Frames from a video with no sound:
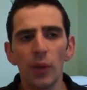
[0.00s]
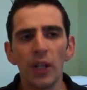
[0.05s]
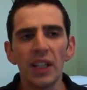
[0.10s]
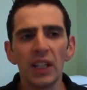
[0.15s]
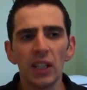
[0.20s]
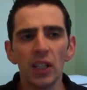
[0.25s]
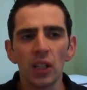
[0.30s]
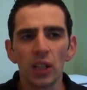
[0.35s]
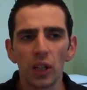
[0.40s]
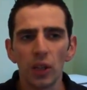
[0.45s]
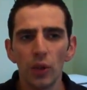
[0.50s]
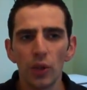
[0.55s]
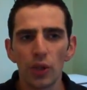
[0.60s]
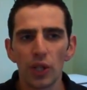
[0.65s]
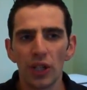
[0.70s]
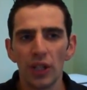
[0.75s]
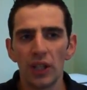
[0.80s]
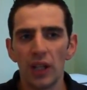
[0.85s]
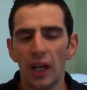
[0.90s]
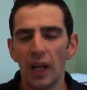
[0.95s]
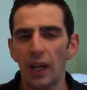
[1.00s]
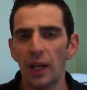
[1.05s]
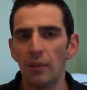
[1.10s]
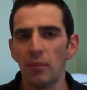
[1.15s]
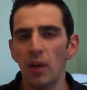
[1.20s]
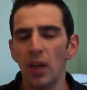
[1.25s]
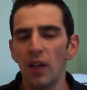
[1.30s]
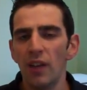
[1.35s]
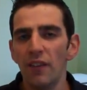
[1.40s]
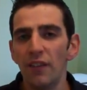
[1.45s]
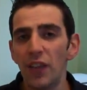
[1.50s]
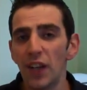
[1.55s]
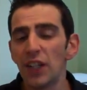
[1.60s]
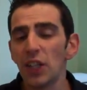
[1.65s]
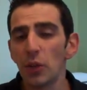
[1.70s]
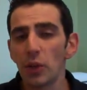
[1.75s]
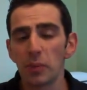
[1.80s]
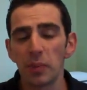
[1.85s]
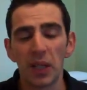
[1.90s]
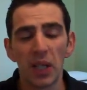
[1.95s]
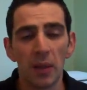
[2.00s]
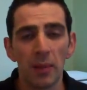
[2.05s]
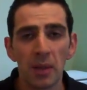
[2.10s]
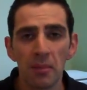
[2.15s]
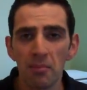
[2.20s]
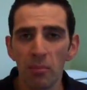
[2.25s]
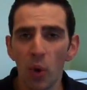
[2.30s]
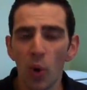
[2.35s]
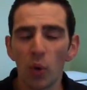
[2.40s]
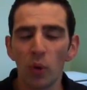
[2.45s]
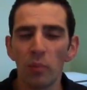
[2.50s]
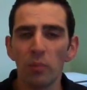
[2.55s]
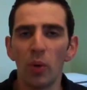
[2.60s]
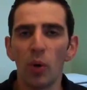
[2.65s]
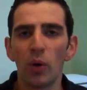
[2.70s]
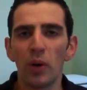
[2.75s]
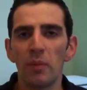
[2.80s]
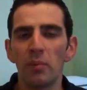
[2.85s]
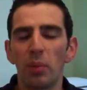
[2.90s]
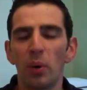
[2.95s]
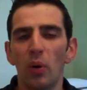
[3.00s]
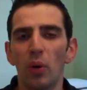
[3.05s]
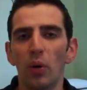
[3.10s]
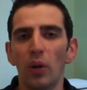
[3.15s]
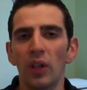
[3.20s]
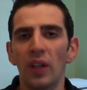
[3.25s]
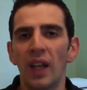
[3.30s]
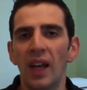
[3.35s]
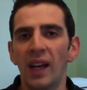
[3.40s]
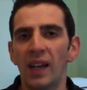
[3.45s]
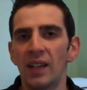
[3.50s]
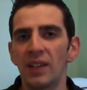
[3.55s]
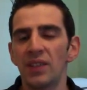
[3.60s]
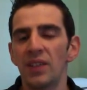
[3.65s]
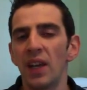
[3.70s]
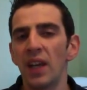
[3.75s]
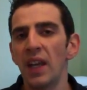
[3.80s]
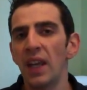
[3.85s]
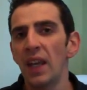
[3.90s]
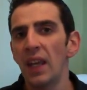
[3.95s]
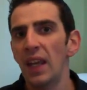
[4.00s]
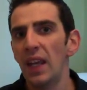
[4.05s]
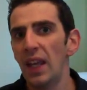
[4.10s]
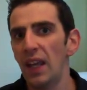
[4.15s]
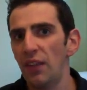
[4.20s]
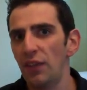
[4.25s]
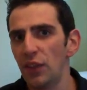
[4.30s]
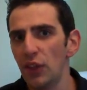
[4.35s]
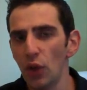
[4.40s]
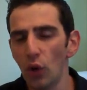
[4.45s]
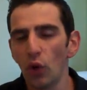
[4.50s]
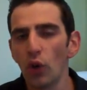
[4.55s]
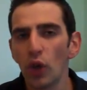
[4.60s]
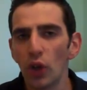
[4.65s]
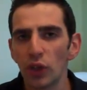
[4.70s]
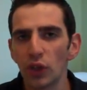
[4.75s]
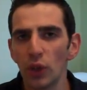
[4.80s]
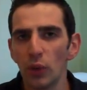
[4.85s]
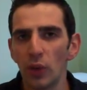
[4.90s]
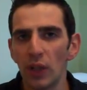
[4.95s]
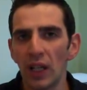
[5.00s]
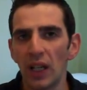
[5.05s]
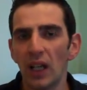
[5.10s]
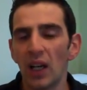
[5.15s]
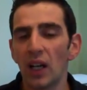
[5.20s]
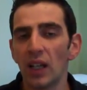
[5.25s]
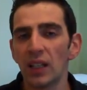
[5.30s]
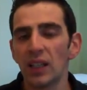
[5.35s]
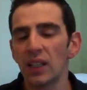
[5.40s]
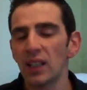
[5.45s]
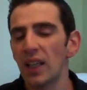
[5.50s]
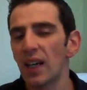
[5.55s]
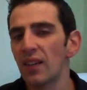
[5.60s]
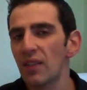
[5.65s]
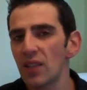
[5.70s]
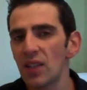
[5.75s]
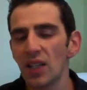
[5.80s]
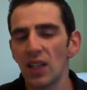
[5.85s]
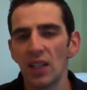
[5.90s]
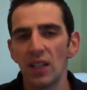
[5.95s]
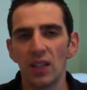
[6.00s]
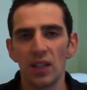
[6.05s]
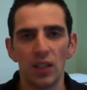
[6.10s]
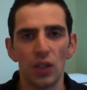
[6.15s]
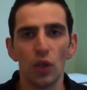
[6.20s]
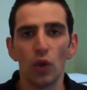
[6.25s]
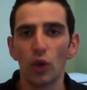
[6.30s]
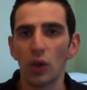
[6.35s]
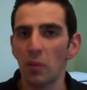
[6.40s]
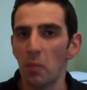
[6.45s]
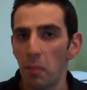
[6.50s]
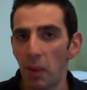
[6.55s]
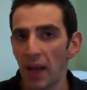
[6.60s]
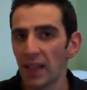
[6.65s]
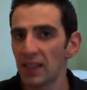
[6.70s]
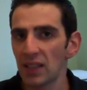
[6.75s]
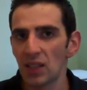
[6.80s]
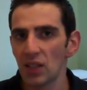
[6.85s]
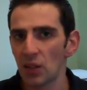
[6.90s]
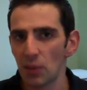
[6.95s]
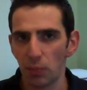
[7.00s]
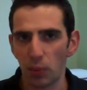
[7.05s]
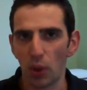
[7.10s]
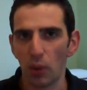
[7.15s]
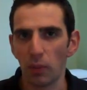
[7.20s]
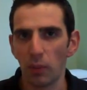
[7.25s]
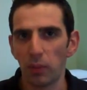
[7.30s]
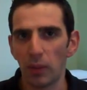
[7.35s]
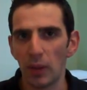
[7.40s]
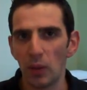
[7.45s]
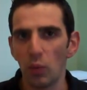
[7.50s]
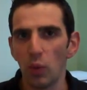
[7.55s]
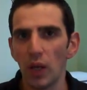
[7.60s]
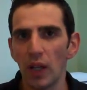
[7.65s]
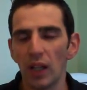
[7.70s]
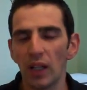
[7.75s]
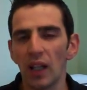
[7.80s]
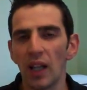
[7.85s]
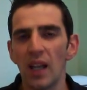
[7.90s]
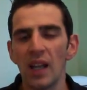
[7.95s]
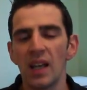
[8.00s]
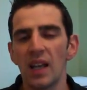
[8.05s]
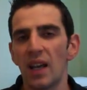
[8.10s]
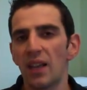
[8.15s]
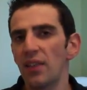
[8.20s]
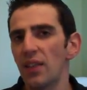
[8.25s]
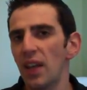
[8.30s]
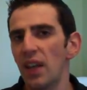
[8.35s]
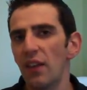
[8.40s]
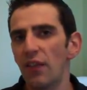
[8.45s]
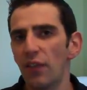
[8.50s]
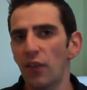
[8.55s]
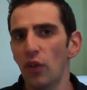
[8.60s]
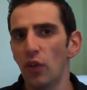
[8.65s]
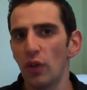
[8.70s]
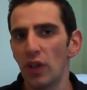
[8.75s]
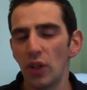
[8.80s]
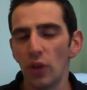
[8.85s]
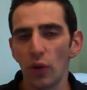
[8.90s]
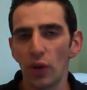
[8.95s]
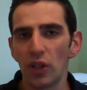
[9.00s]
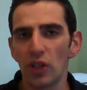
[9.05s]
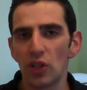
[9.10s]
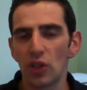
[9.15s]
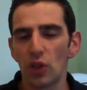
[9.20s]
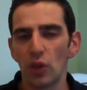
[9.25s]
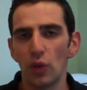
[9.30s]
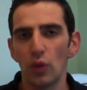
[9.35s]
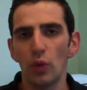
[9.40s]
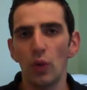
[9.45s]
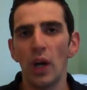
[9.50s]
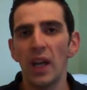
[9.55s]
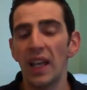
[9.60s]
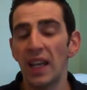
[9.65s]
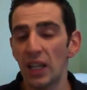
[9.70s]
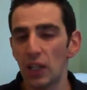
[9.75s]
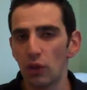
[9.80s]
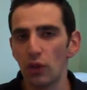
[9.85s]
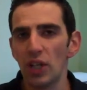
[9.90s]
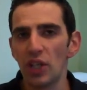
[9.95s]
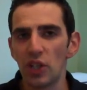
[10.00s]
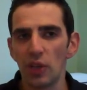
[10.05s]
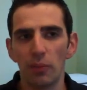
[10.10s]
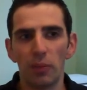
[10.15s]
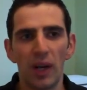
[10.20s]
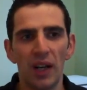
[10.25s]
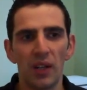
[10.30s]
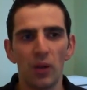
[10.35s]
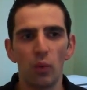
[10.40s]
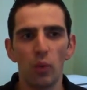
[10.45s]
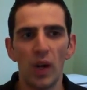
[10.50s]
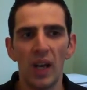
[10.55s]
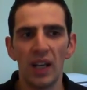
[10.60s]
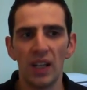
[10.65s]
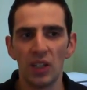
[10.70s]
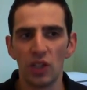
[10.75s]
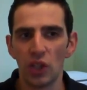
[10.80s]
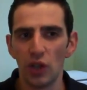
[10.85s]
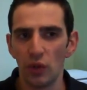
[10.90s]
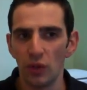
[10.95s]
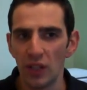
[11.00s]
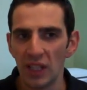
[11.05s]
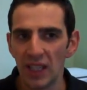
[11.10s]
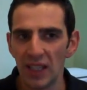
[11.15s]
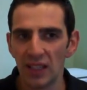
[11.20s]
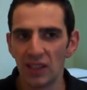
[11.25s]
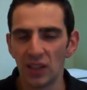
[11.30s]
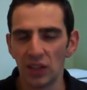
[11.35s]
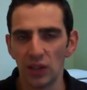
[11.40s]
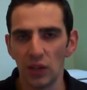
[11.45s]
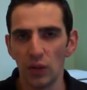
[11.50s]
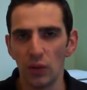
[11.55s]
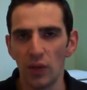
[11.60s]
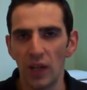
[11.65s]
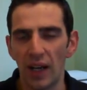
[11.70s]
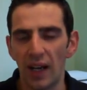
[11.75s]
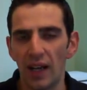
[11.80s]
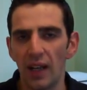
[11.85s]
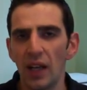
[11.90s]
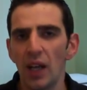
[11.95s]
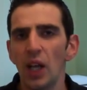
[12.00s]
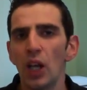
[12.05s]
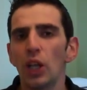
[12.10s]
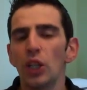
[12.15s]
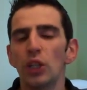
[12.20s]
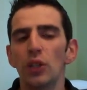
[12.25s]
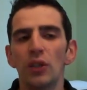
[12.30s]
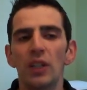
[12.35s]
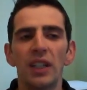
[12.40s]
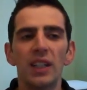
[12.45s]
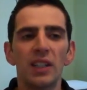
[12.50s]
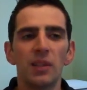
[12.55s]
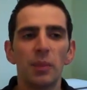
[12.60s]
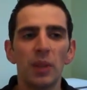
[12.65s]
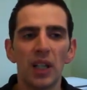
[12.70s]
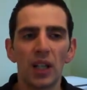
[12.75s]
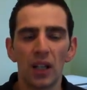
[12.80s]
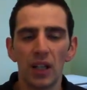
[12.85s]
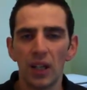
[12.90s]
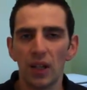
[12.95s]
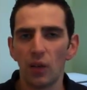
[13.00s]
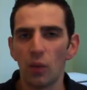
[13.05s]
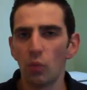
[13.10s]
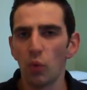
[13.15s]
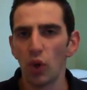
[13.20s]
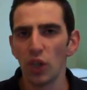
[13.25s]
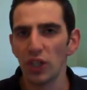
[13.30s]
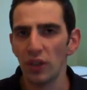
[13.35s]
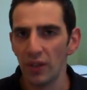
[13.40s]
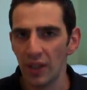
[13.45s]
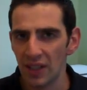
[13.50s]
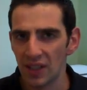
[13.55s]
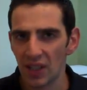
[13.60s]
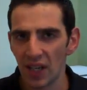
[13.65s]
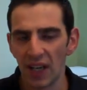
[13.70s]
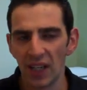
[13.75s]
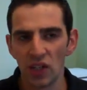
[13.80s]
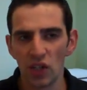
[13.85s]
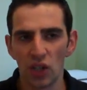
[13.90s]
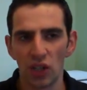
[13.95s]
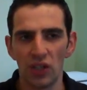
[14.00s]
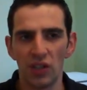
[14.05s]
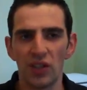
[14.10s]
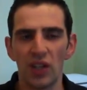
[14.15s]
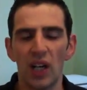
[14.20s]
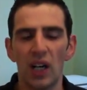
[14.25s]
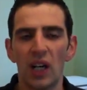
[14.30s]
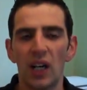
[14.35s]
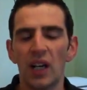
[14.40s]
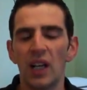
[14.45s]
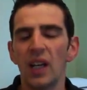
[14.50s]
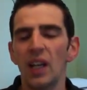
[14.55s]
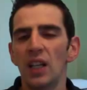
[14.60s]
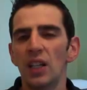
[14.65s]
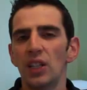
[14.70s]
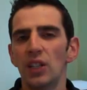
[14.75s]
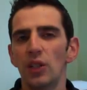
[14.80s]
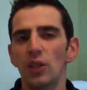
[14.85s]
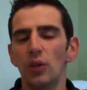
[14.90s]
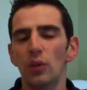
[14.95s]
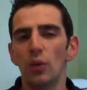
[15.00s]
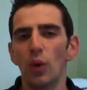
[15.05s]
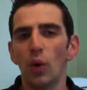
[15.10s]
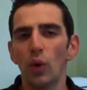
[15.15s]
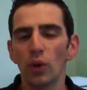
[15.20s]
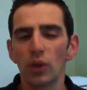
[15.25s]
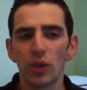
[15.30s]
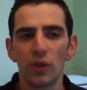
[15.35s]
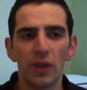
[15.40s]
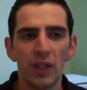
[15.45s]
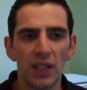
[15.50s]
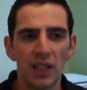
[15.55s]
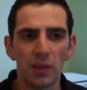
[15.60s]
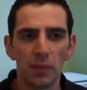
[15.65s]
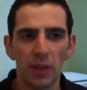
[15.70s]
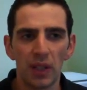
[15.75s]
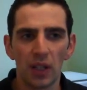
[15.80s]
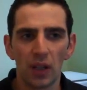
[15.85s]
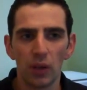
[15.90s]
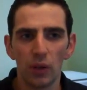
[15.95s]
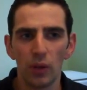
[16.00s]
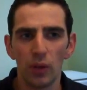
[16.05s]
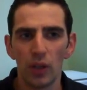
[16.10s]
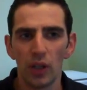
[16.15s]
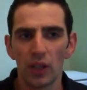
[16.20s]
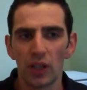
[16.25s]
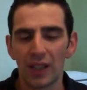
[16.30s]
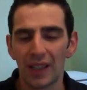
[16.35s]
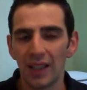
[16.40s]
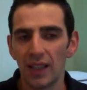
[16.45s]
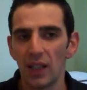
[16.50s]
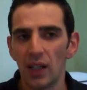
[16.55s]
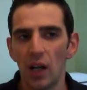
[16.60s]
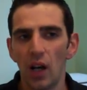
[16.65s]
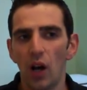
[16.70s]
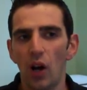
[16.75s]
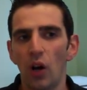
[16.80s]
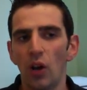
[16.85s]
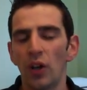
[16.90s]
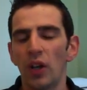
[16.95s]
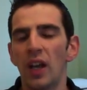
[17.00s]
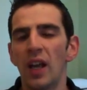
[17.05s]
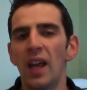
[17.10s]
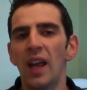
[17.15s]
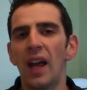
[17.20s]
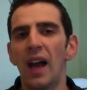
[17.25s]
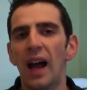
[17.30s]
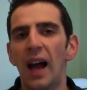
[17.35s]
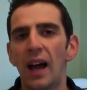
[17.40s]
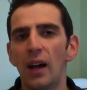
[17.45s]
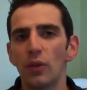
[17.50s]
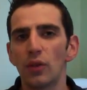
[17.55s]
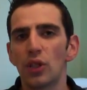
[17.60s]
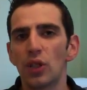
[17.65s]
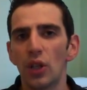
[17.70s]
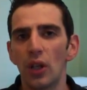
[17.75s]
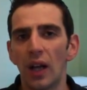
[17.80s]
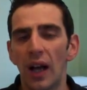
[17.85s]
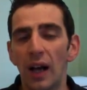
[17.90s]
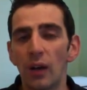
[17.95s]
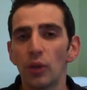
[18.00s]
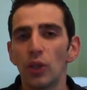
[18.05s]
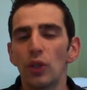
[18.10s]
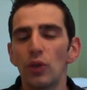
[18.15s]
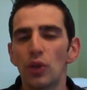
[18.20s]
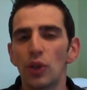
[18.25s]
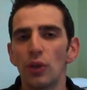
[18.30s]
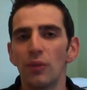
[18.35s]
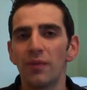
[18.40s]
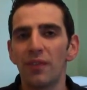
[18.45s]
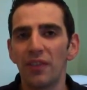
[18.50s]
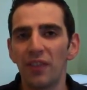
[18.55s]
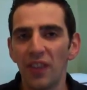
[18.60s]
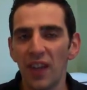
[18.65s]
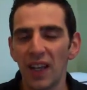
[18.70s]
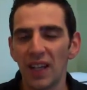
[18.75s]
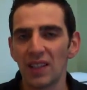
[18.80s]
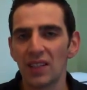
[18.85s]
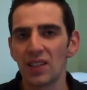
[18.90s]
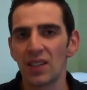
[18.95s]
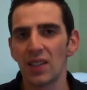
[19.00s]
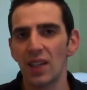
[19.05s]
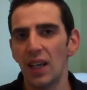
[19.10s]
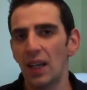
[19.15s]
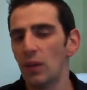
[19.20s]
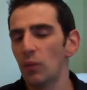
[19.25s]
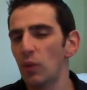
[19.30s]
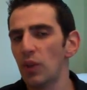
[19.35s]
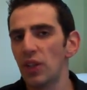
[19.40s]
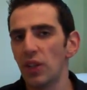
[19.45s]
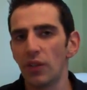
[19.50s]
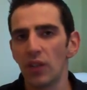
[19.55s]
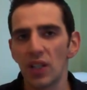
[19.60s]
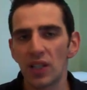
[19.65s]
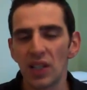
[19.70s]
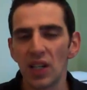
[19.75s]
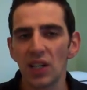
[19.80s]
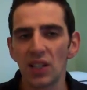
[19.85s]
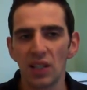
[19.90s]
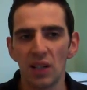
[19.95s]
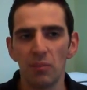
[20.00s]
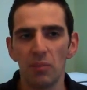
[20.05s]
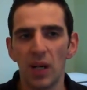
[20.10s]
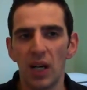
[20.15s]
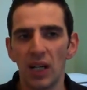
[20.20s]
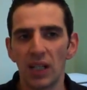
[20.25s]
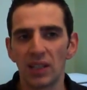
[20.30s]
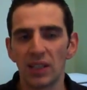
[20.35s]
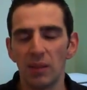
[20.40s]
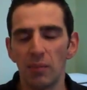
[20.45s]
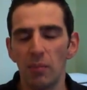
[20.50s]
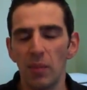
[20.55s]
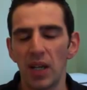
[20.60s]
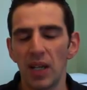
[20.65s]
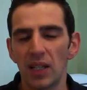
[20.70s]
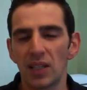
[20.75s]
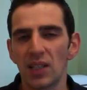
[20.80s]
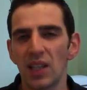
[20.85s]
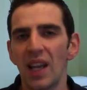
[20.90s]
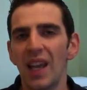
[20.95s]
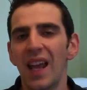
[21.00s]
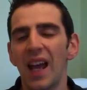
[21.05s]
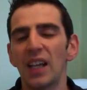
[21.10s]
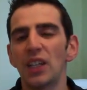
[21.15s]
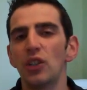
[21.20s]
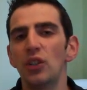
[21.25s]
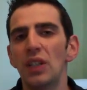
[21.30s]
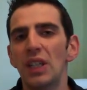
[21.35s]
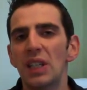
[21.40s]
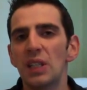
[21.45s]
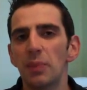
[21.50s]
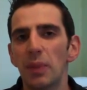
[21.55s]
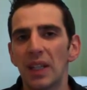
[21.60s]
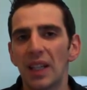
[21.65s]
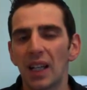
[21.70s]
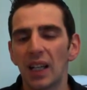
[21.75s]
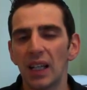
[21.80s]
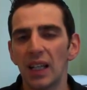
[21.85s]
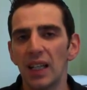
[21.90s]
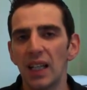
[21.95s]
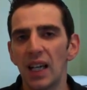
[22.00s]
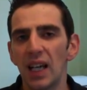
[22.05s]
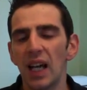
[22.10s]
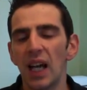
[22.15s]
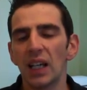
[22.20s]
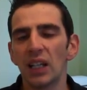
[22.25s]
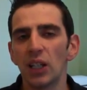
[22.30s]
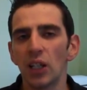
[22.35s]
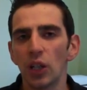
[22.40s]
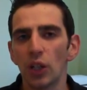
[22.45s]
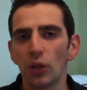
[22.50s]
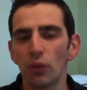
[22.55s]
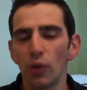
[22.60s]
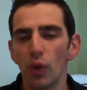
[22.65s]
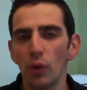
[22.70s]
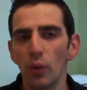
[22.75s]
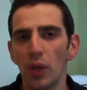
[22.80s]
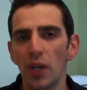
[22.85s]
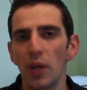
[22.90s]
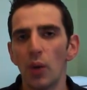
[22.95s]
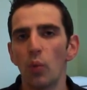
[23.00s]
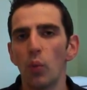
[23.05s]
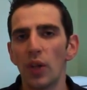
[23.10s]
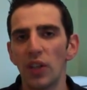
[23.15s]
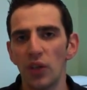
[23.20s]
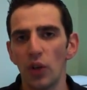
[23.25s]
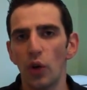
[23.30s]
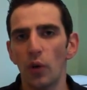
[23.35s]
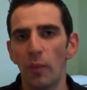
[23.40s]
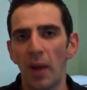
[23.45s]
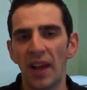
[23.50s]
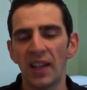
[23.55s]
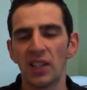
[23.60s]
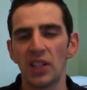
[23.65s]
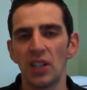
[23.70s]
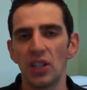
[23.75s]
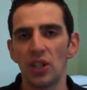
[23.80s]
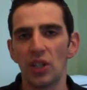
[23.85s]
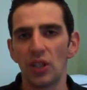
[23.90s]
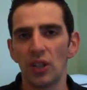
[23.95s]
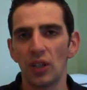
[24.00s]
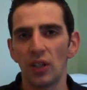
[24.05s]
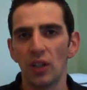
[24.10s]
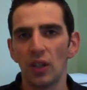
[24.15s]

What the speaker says: in conclusion, video is becoming more and more important, and if you're not doing it, I can guarantee that your competitors probably will, and therefore in order to increase your brand awareness you need to do that. You need to be clear on what your intentions are. You also need to be clear on how YouTube fits in with your existing marketing mix, and you need to be clear and congruent with your message.